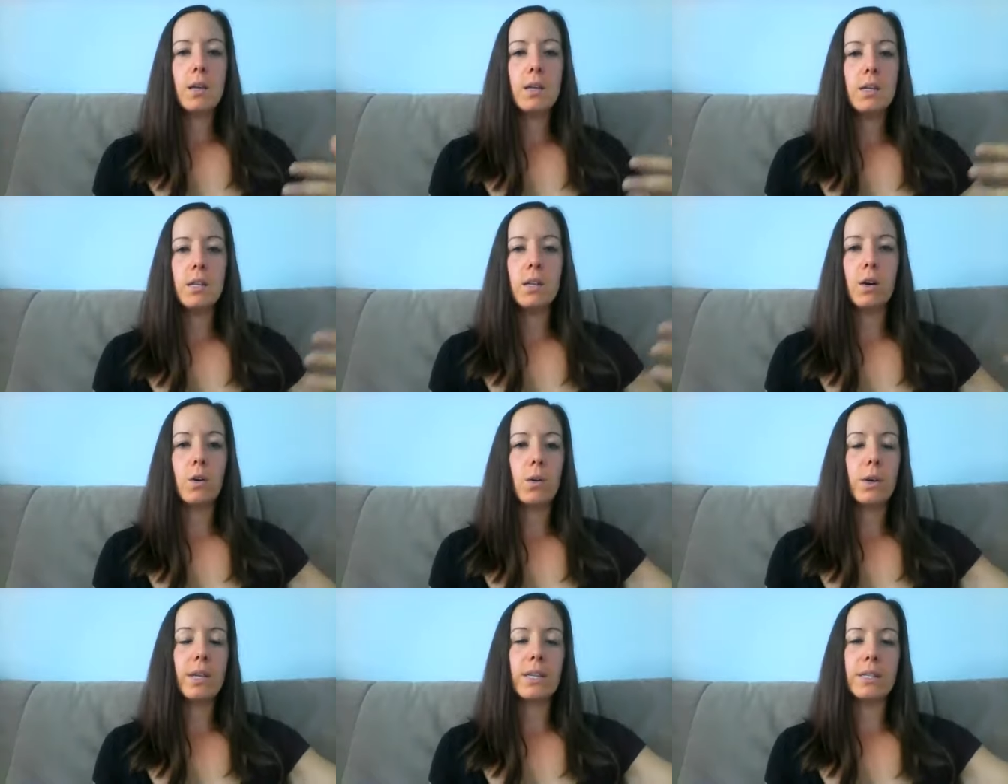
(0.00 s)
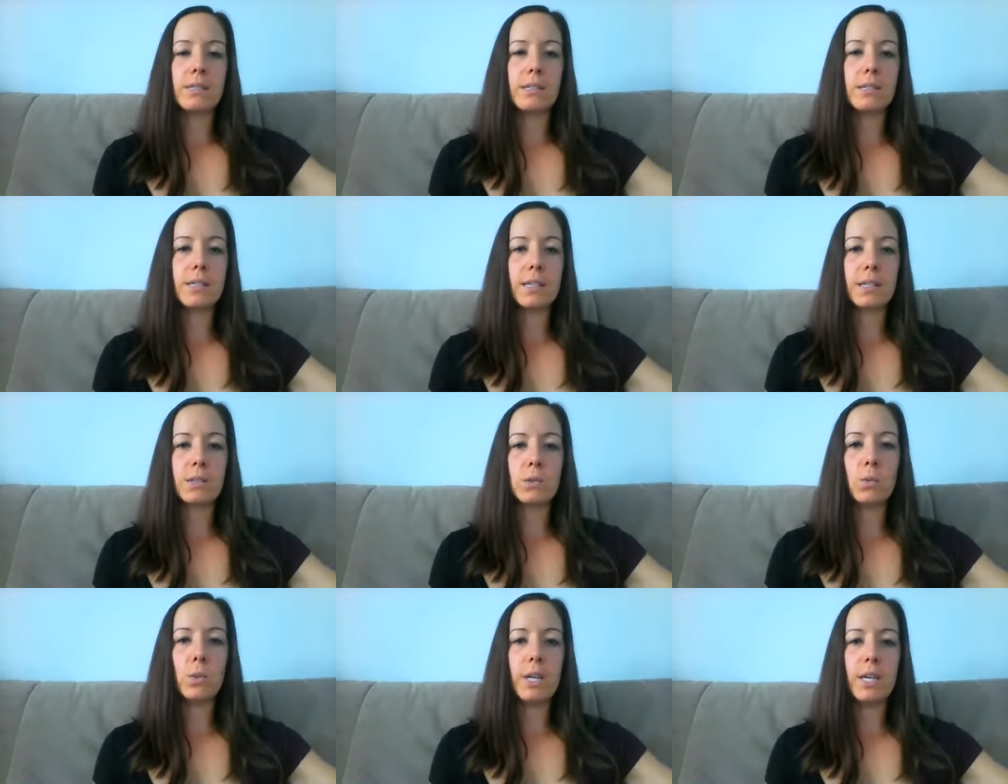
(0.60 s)
in
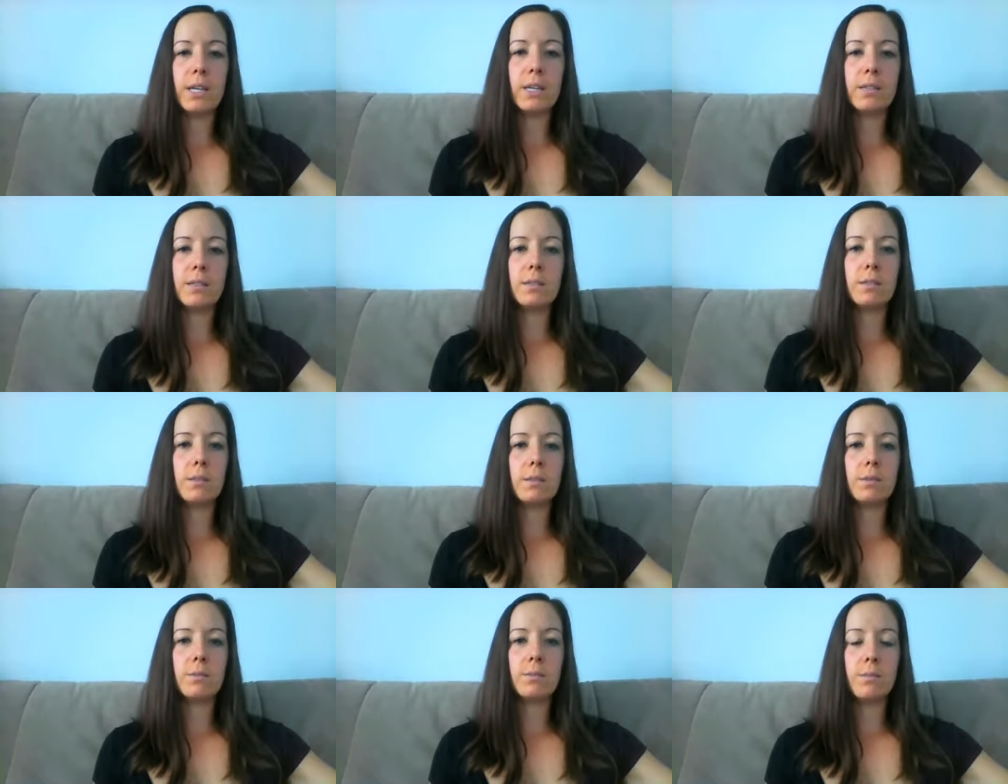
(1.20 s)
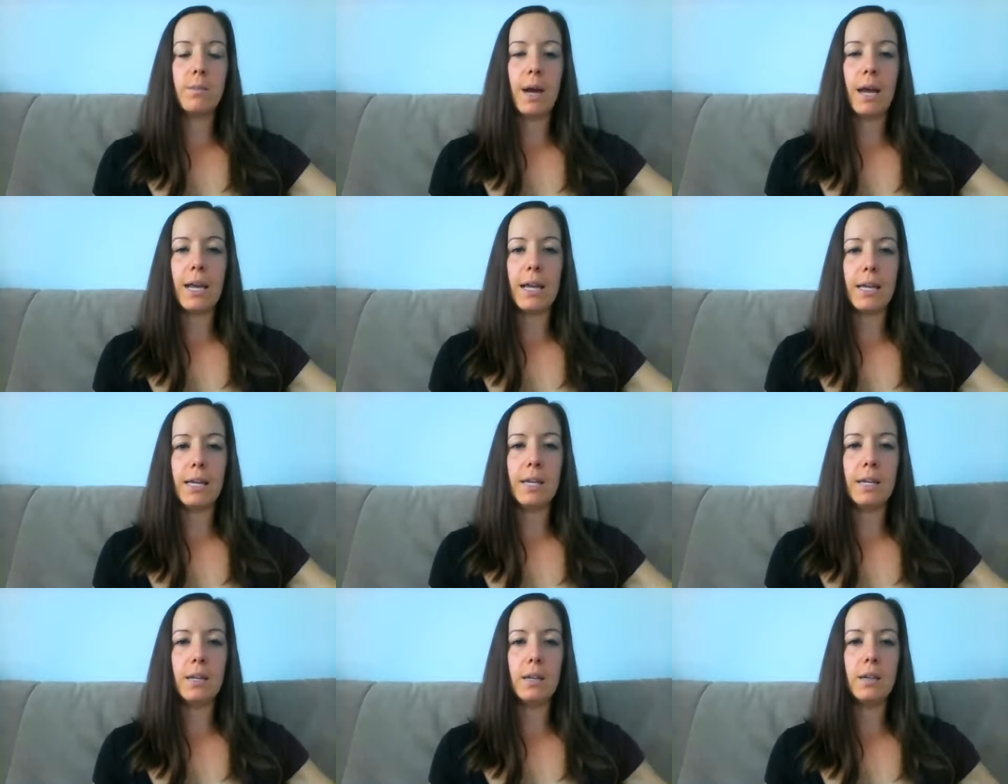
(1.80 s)
6 weeks,
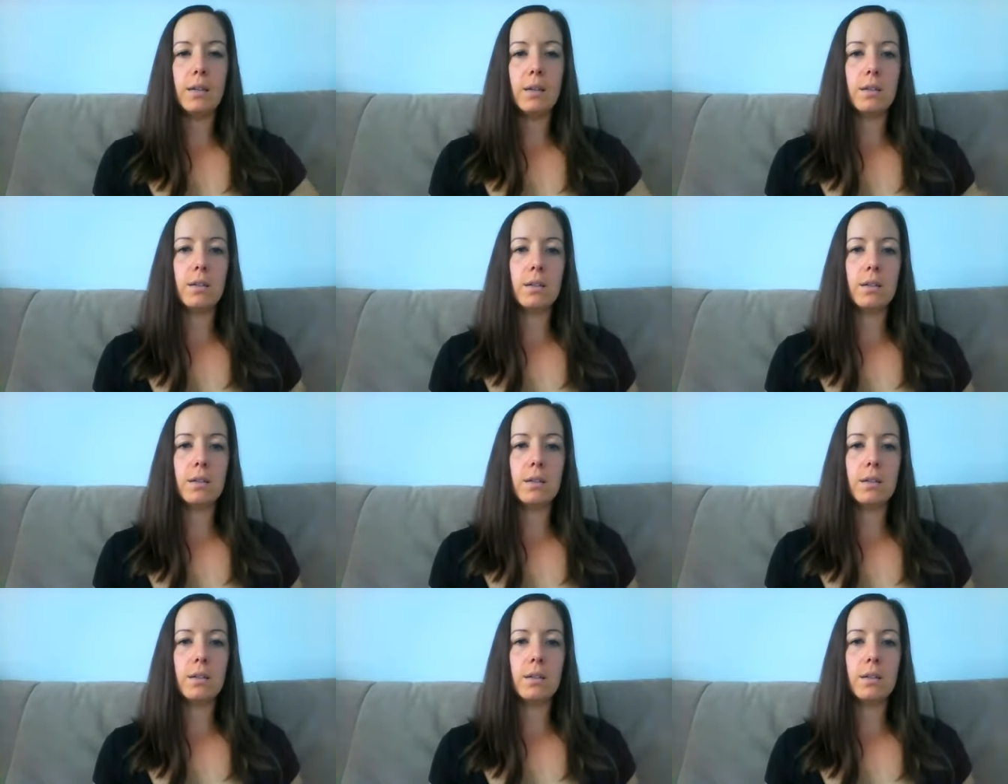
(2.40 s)
my